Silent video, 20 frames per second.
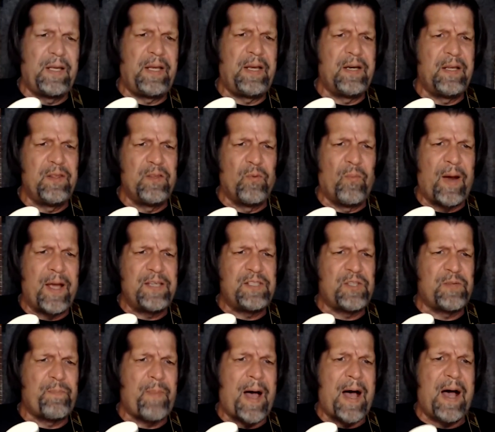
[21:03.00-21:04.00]
and in the right
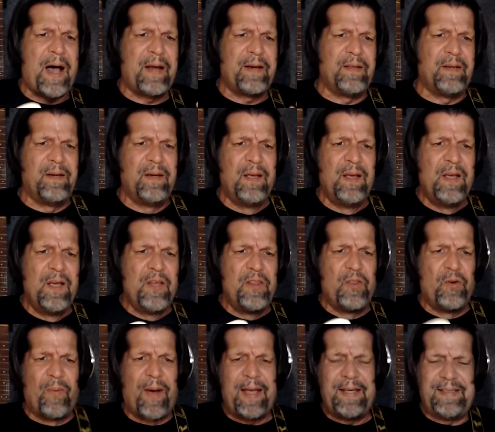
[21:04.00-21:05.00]
spot and
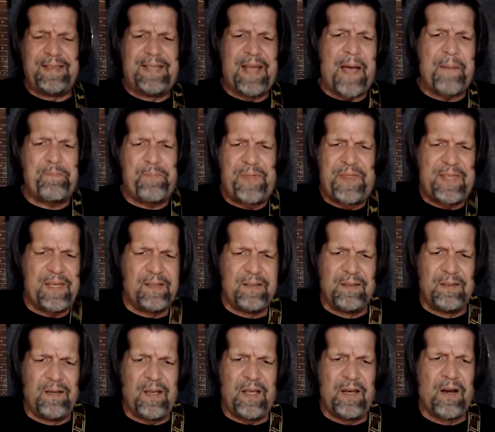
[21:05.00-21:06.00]
the right depth
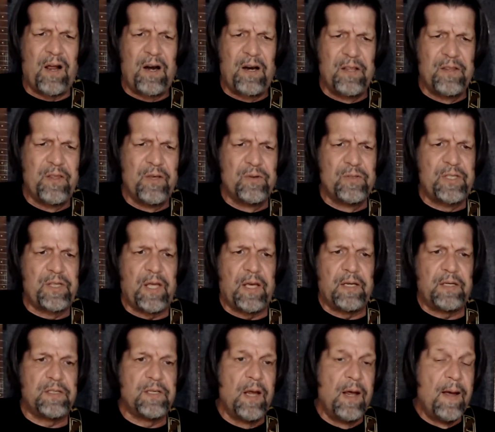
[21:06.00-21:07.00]
and all of those
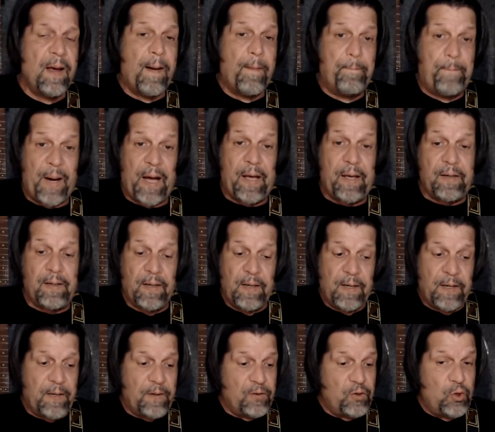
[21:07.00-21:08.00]
things. But
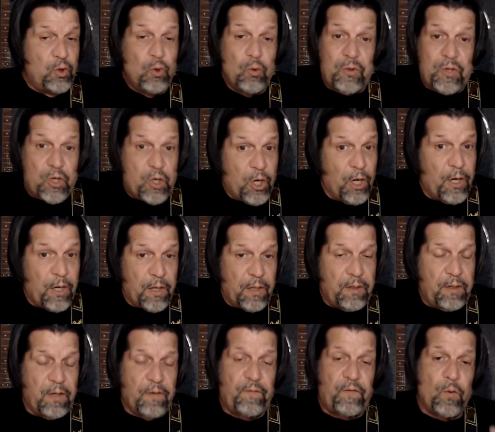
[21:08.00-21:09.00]
you
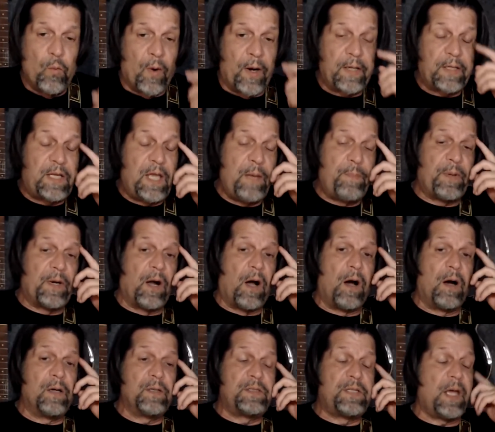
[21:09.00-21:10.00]
could, if you want to keep it a
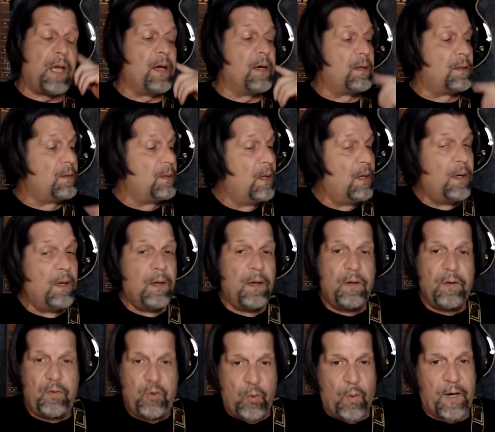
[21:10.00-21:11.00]
hardtail,
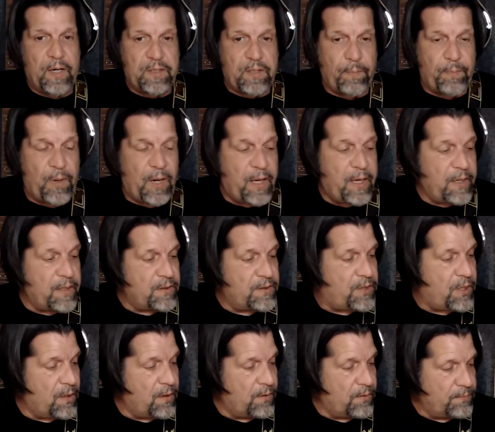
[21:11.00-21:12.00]
you want it to play in
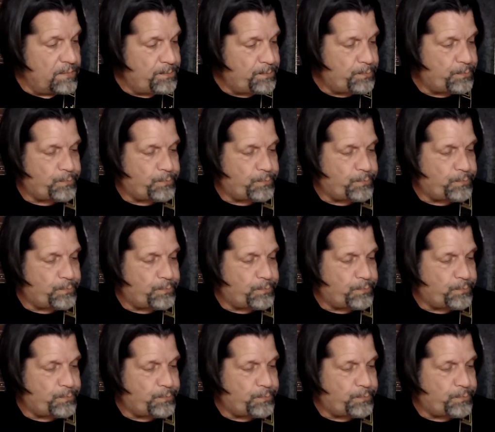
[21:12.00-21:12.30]
tune,